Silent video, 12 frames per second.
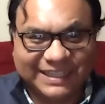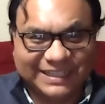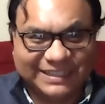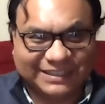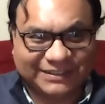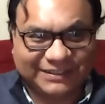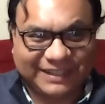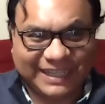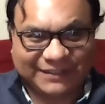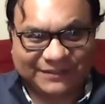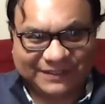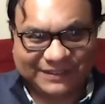So you
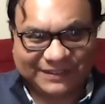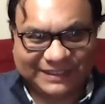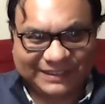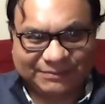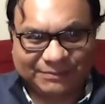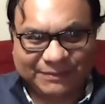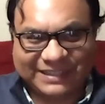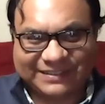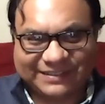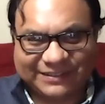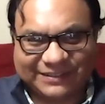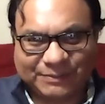have these
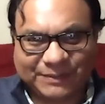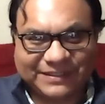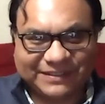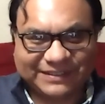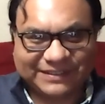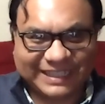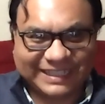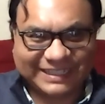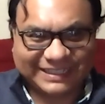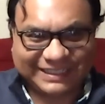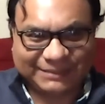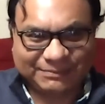master speakers that can
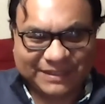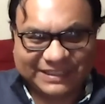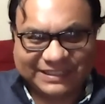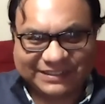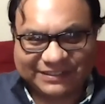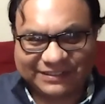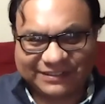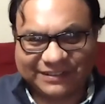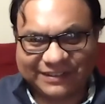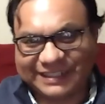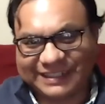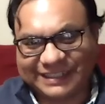send message to their
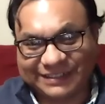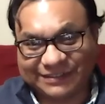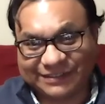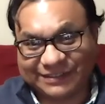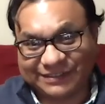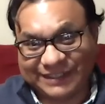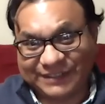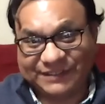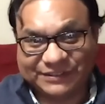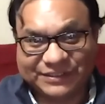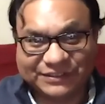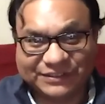grandkids or even their
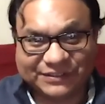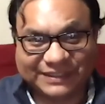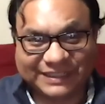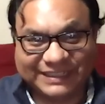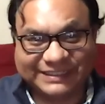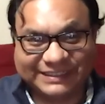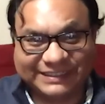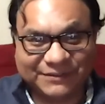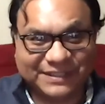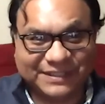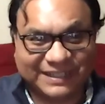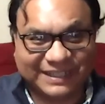own children in the
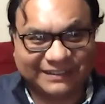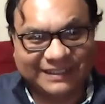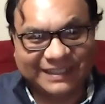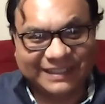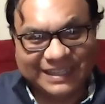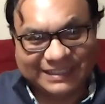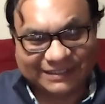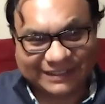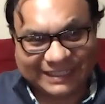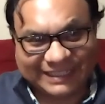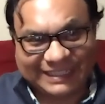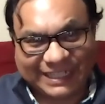language now. So it's
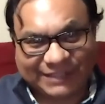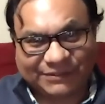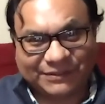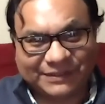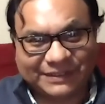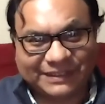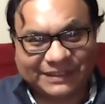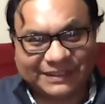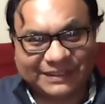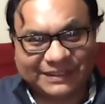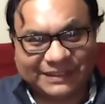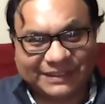getting everyone to get
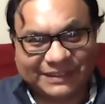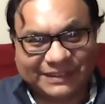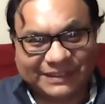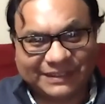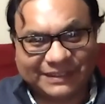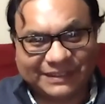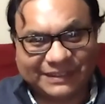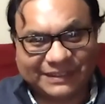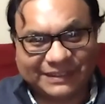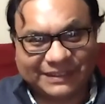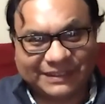learning it more.